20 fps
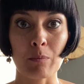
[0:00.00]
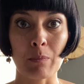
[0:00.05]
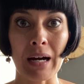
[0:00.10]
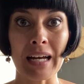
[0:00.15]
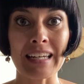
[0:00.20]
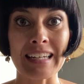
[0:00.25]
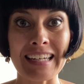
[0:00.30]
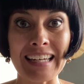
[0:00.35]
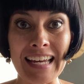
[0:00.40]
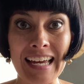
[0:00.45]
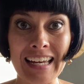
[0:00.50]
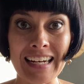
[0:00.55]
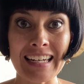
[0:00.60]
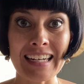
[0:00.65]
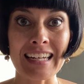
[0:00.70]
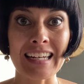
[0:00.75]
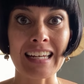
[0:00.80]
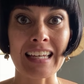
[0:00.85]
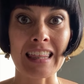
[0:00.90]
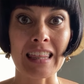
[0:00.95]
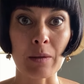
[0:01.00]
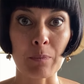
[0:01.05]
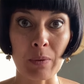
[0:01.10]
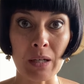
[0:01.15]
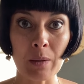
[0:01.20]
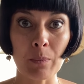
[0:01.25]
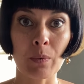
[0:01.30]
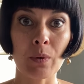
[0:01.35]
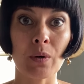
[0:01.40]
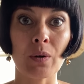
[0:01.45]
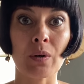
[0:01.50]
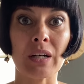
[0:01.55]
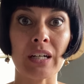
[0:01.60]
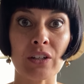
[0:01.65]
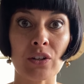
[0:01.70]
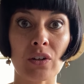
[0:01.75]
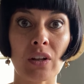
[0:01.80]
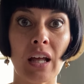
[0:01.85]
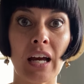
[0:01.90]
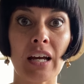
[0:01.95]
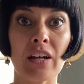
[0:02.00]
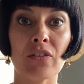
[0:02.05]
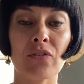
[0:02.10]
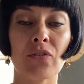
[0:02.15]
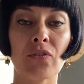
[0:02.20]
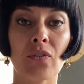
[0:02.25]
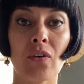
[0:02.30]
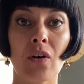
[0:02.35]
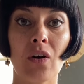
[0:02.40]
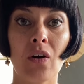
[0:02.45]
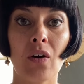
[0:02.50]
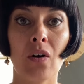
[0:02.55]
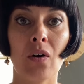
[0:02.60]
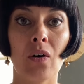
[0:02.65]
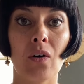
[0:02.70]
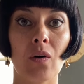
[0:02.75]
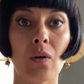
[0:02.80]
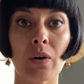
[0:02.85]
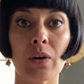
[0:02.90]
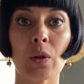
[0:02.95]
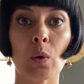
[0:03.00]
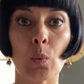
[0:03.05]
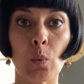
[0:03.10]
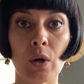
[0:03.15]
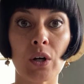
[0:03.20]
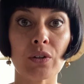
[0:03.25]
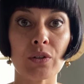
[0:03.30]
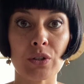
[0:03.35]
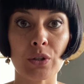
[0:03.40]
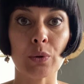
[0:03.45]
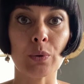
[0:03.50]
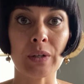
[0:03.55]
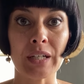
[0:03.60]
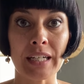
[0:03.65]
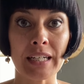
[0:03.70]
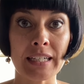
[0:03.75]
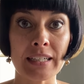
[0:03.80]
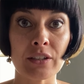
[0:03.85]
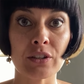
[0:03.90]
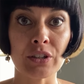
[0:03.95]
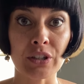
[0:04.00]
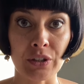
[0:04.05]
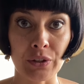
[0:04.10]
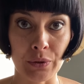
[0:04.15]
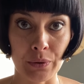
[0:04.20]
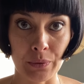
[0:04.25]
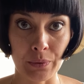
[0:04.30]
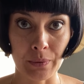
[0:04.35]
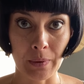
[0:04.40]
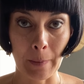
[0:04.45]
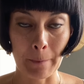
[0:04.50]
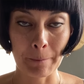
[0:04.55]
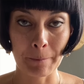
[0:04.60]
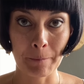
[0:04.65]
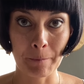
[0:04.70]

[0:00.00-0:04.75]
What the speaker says: by getting the people in your life or the world to hear you.